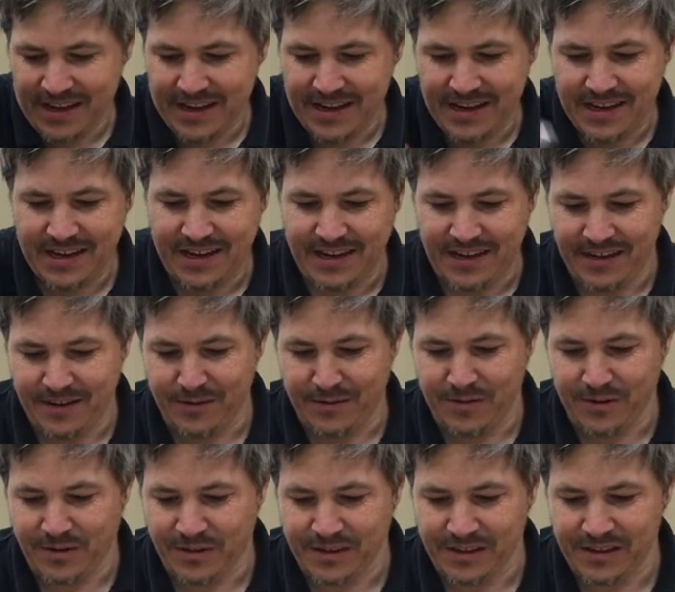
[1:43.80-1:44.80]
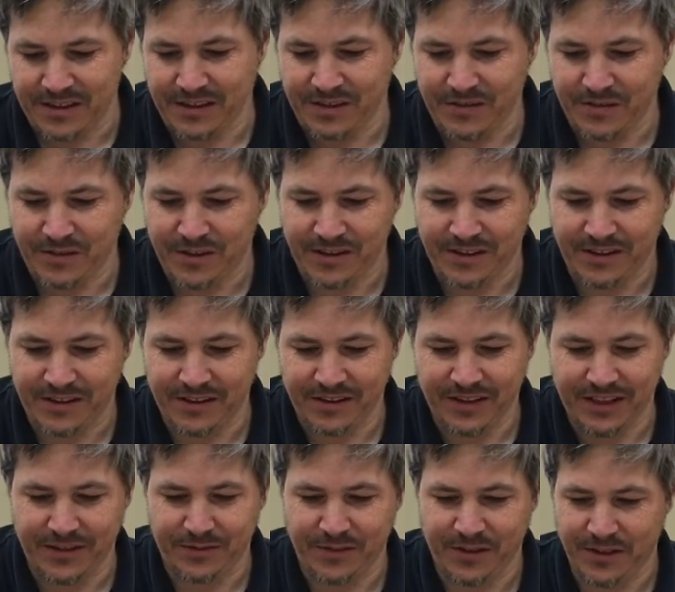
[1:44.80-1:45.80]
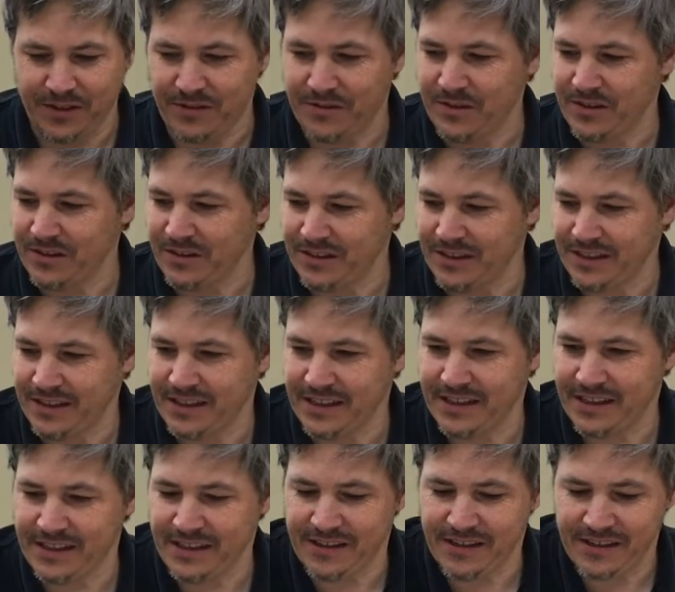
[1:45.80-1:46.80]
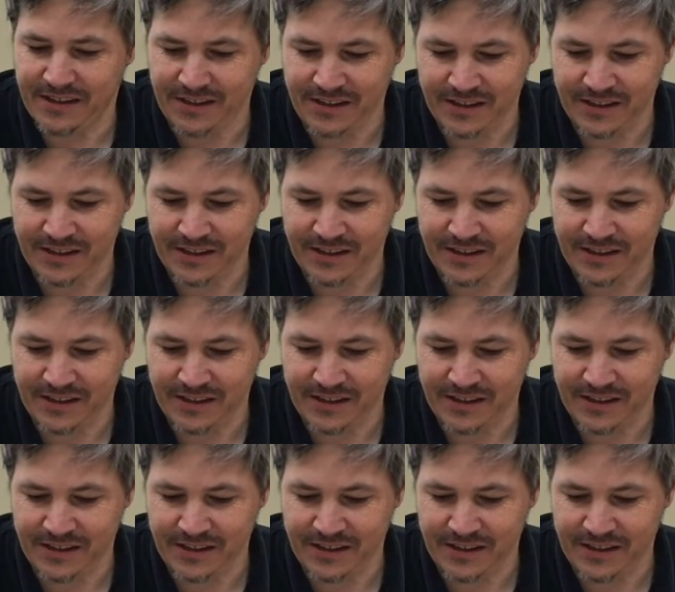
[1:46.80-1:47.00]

And of course, with the leftovers, you can